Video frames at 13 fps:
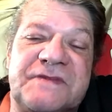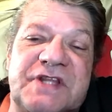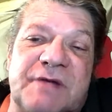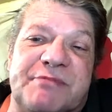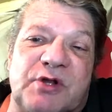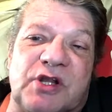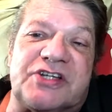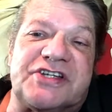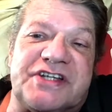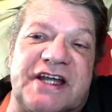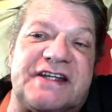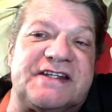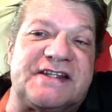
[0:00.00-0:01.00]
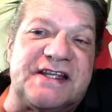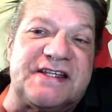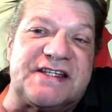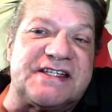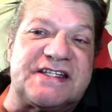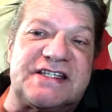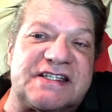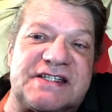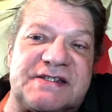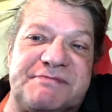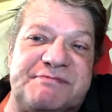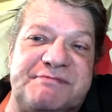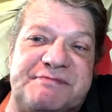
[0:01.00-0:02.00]
the bullshit,
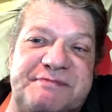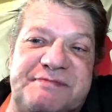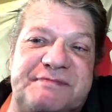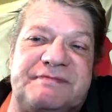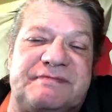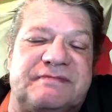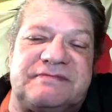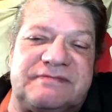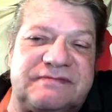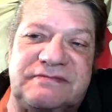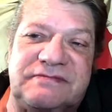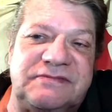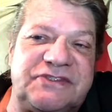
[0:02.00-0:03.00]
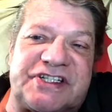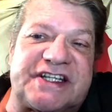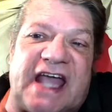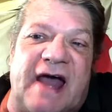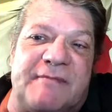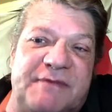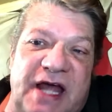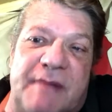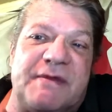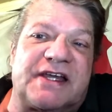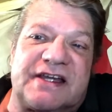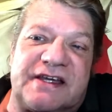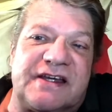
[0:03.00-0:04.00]
this
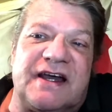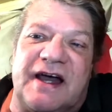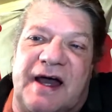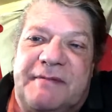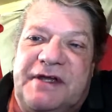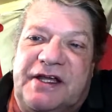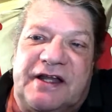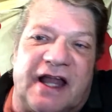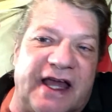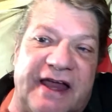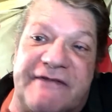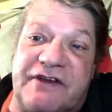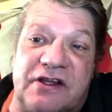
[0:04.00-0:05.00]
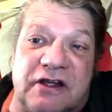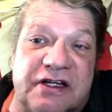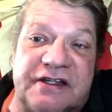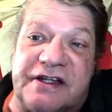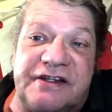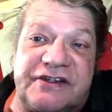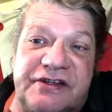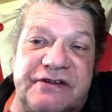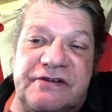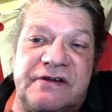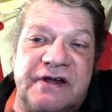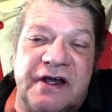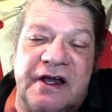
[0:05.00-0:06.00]
scamdemic? I mean, like, have you looked
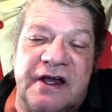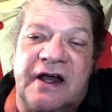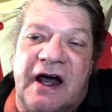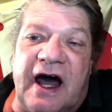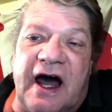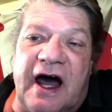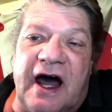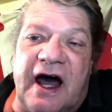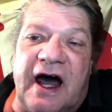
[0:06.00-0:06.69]
into other